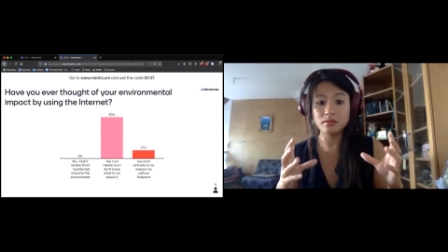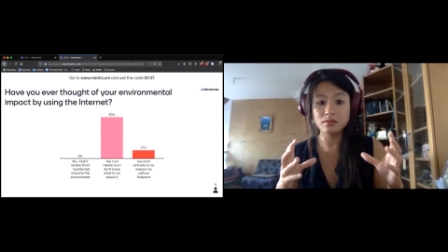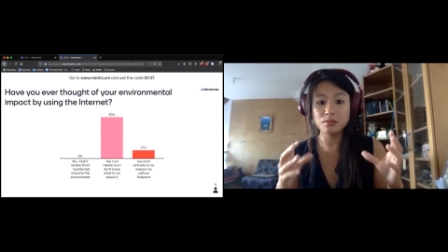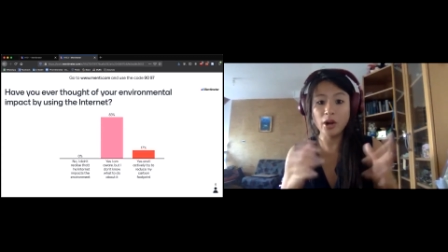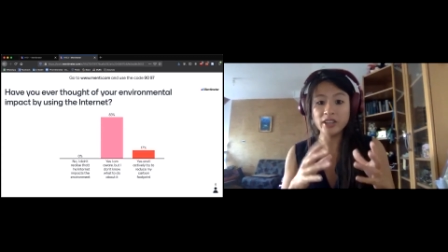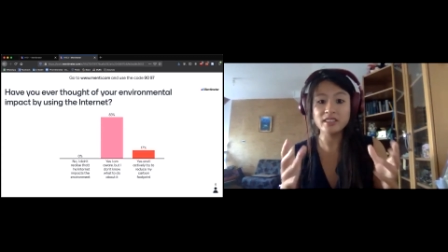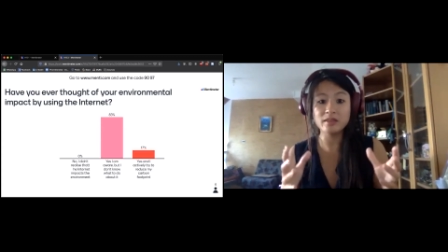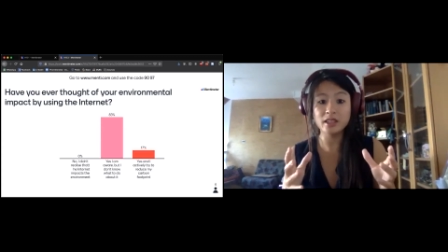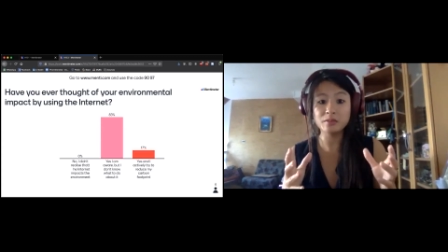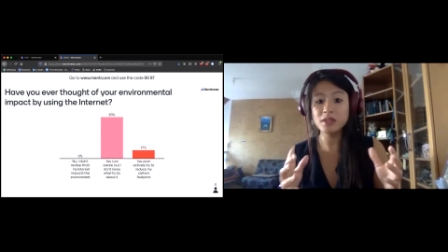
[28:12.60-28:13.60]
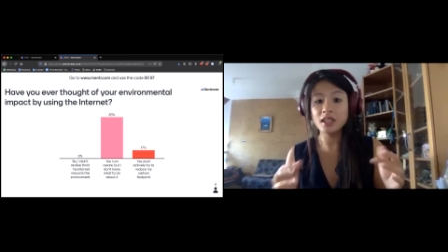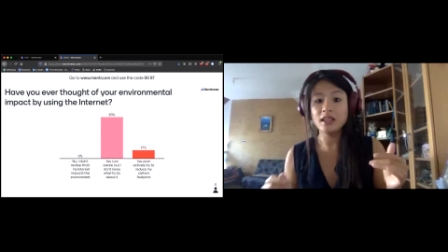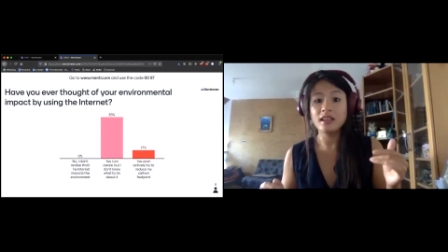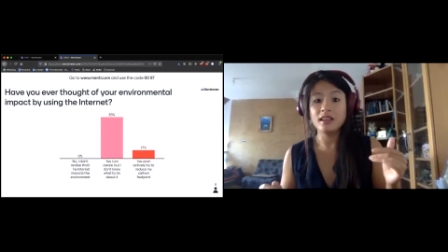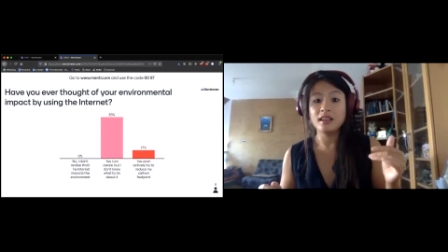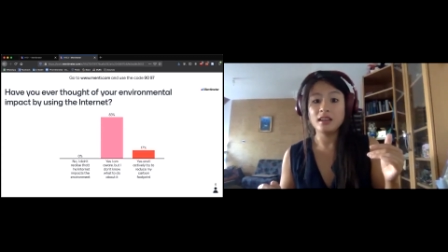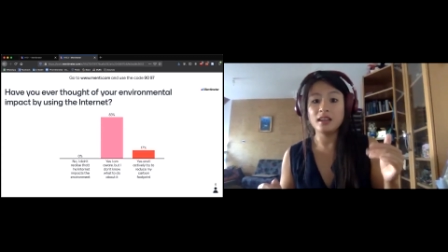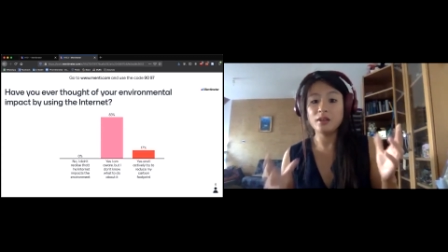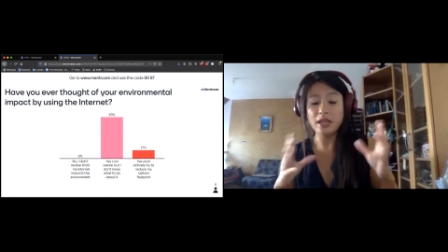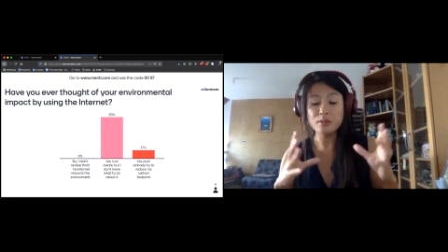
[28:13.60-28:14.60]
marks in them,
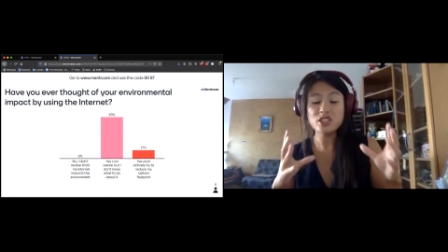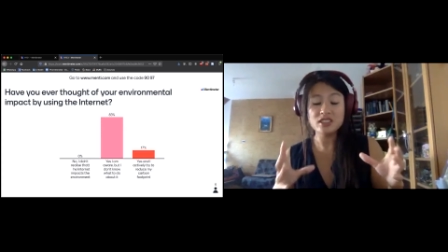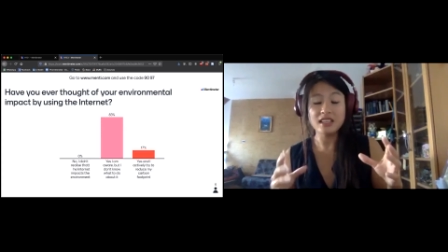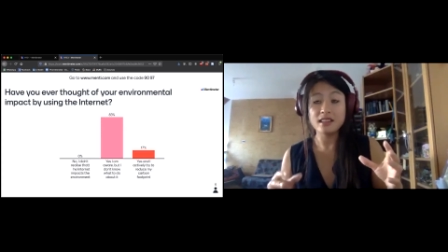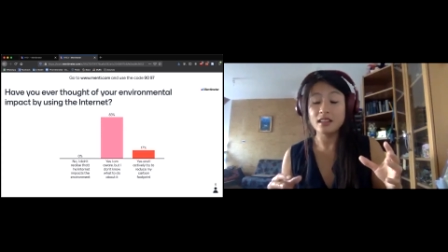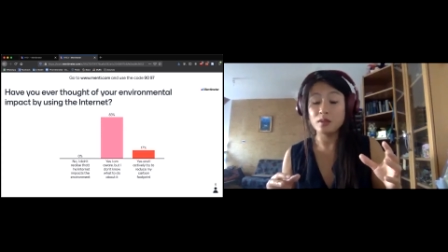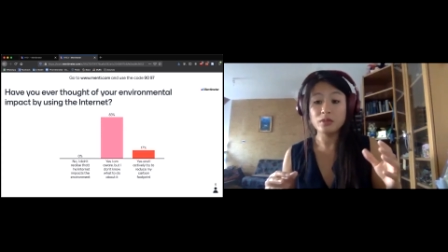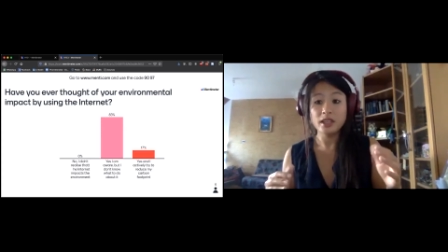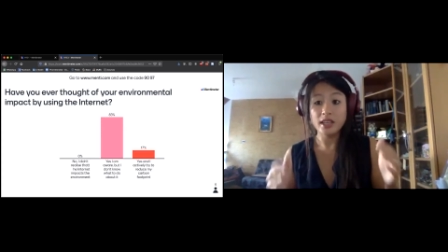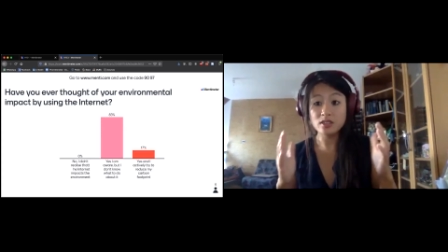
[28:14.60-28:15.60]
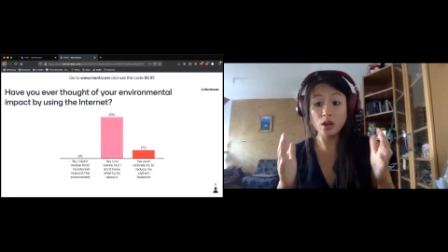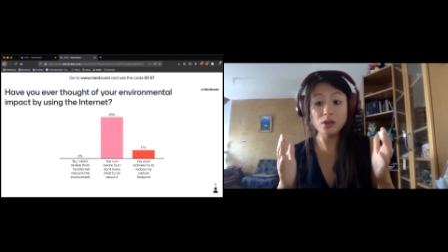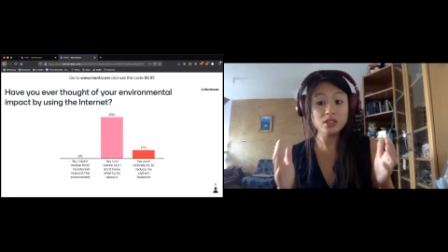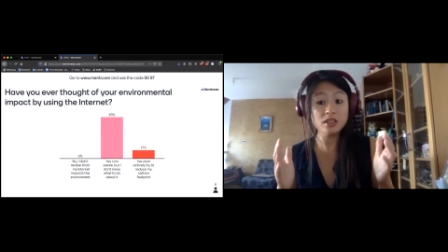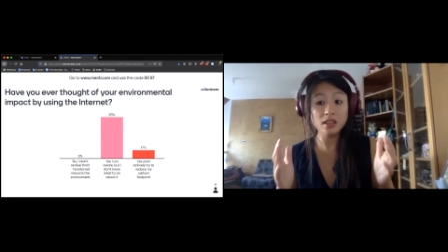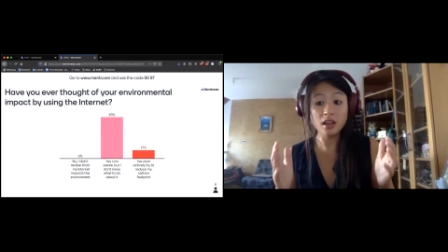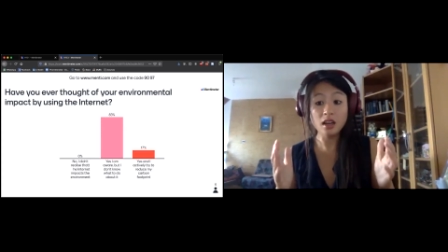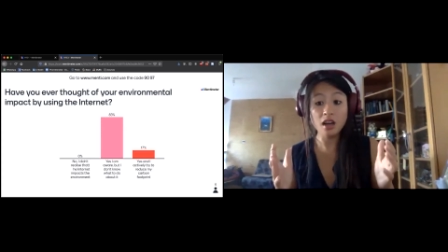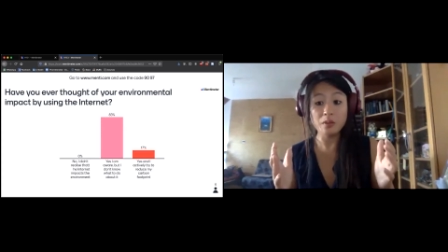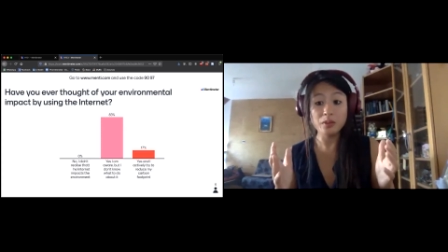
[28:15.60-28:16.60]
images in them, it's going to clog
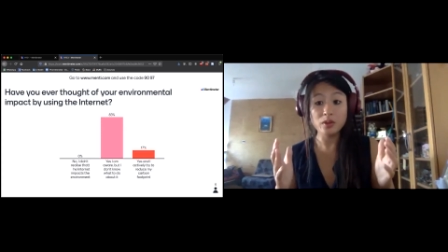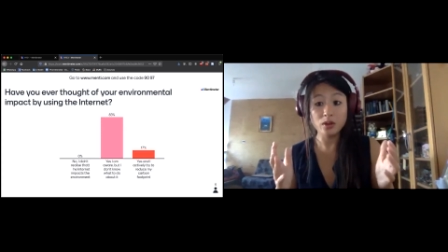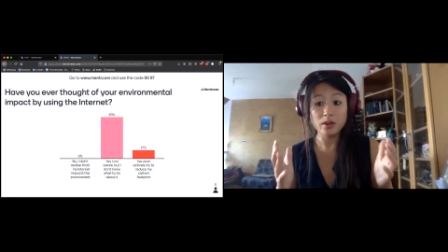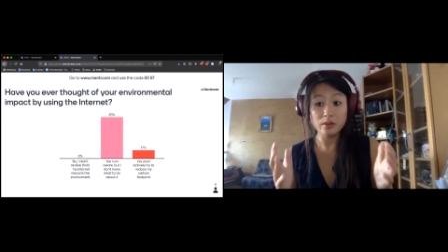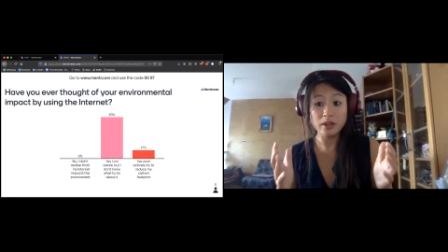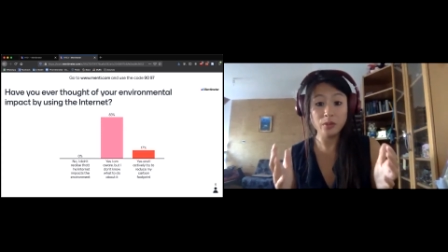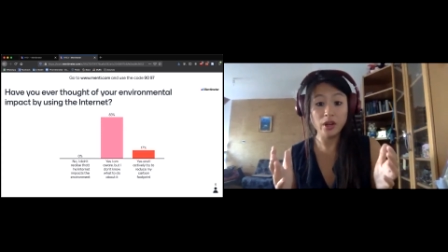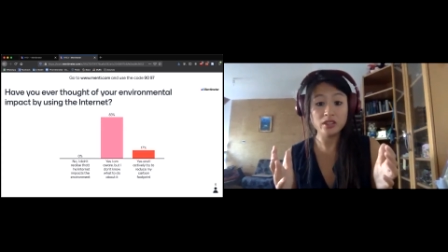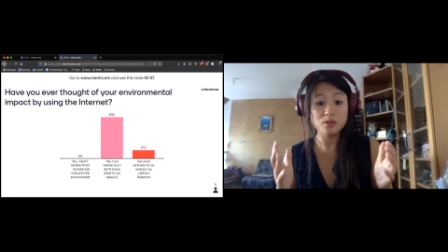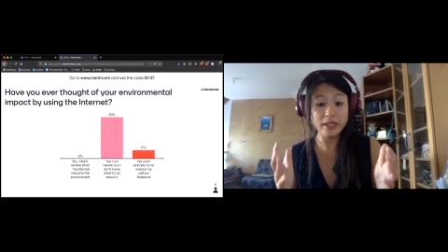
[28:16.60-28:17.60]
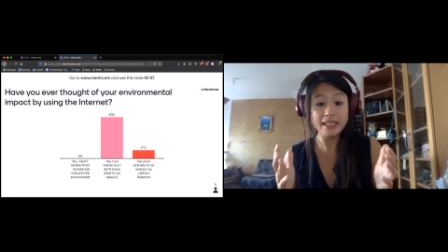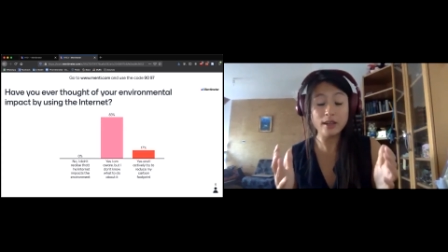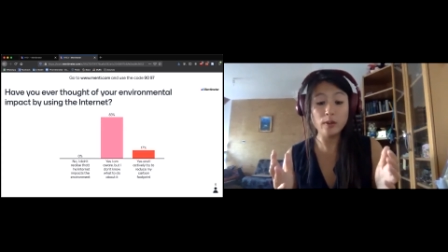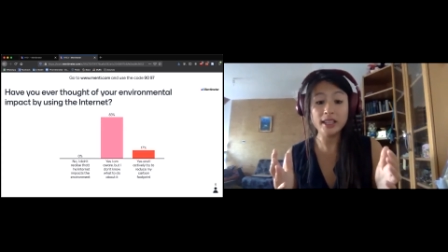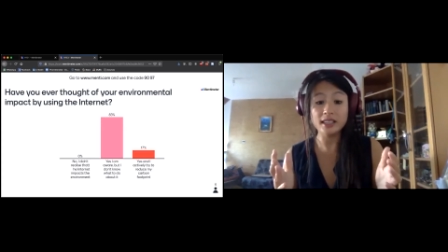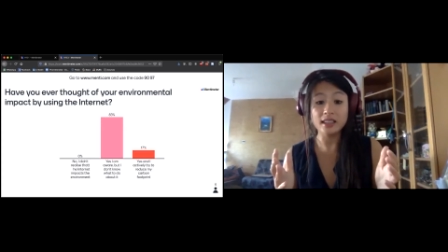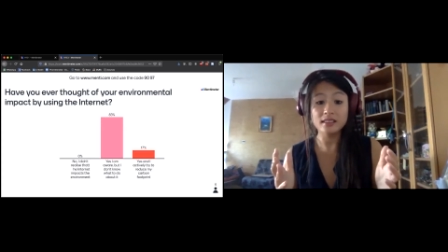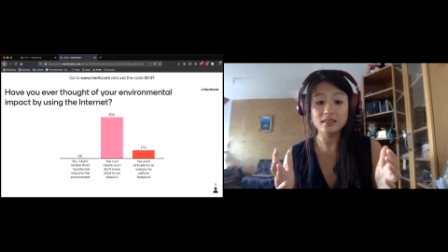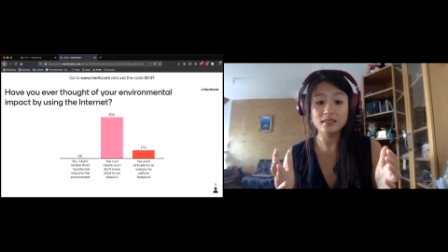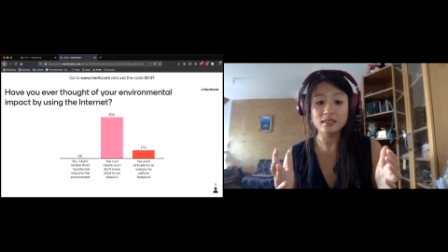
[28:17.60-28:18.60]
up your inbox really quickly.
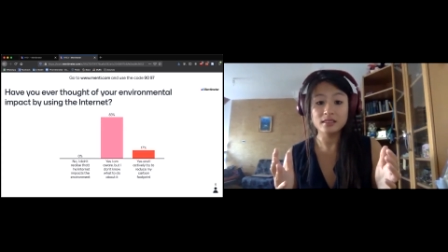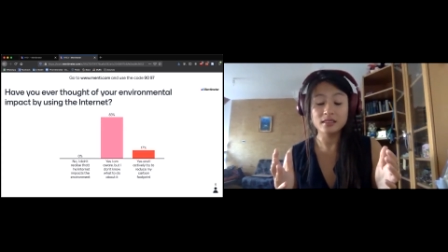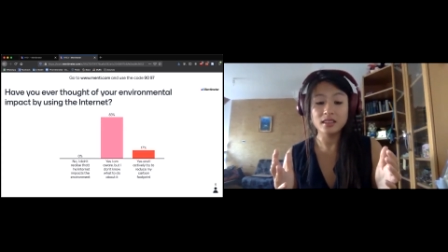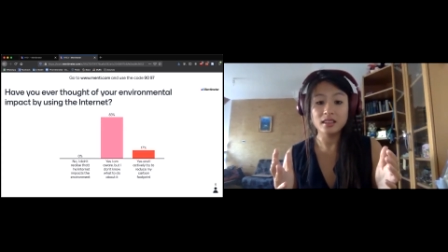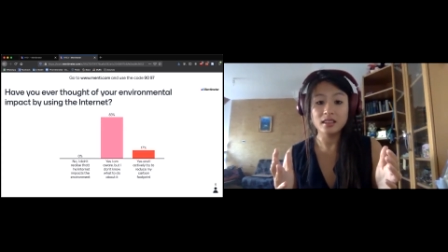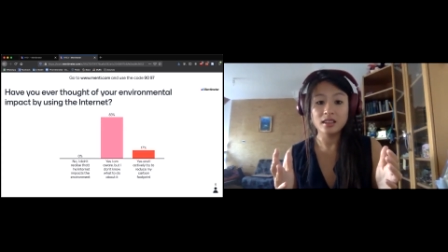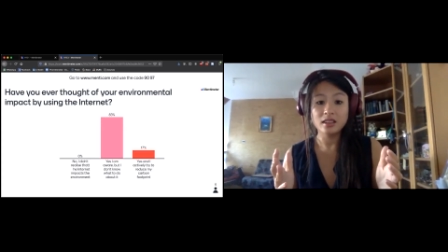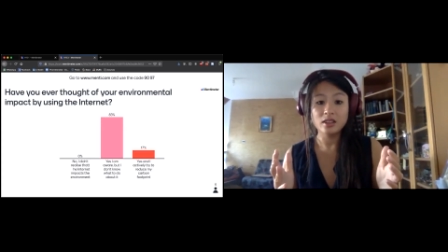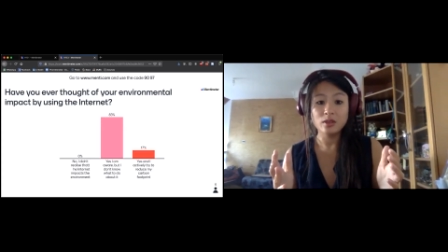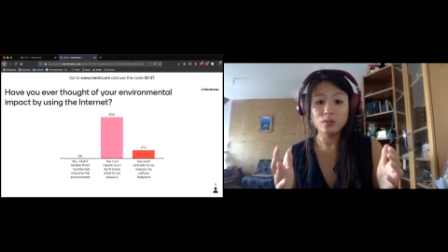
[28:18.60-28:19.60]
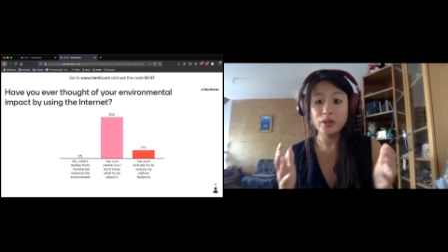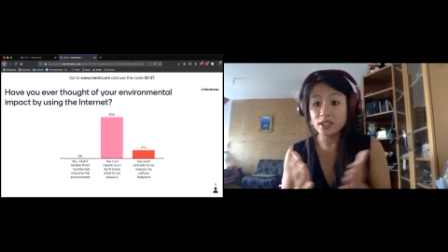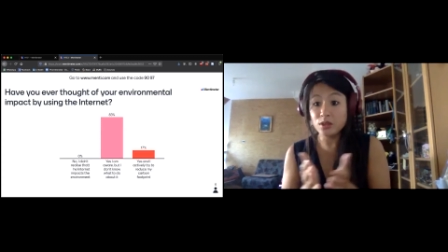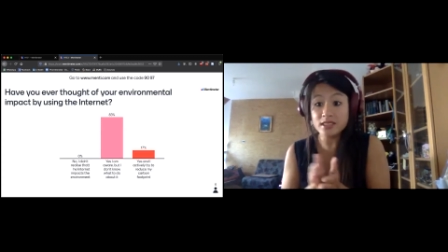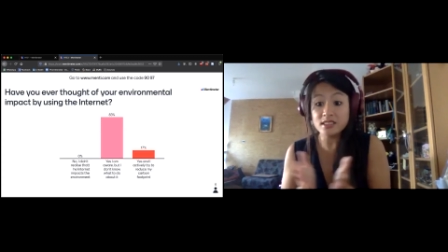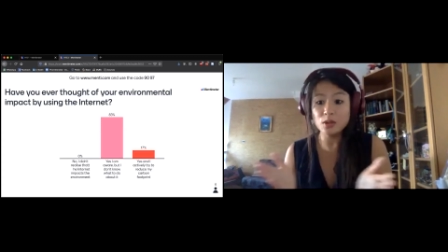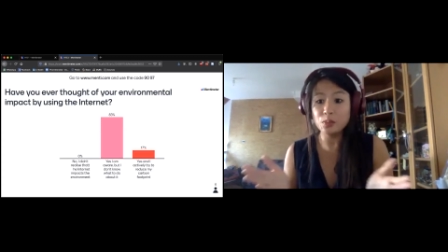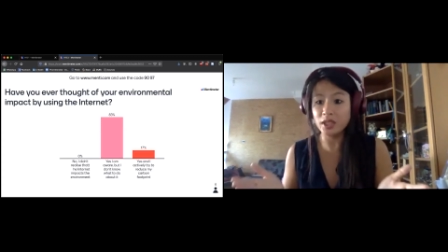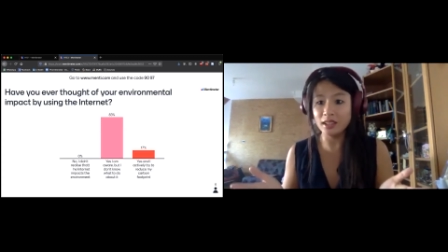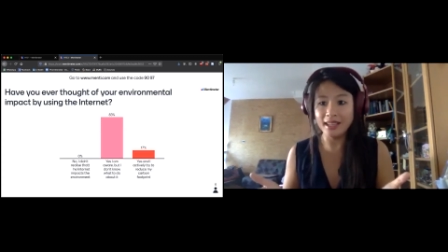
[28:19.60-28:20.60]
But you can still
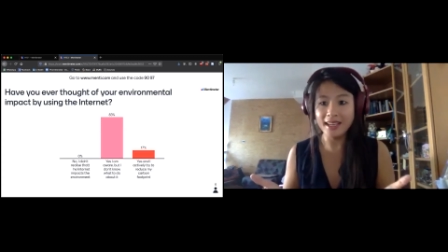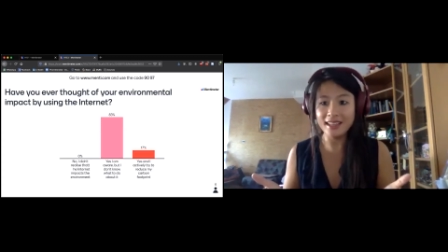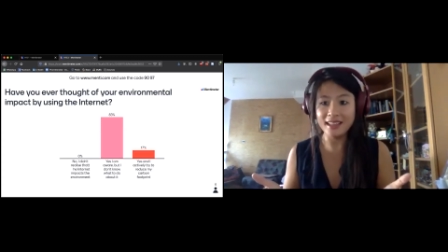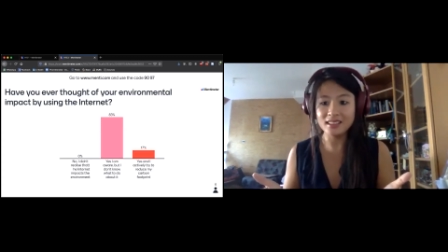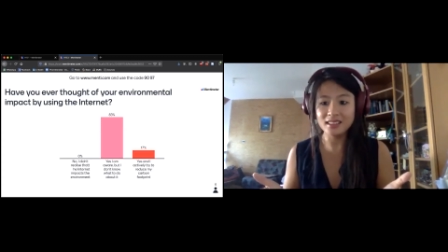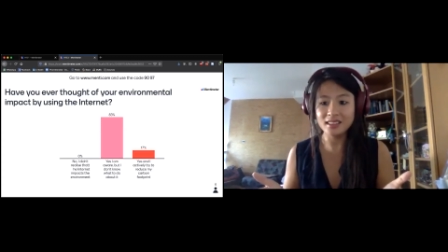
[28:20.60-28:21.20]
put a link in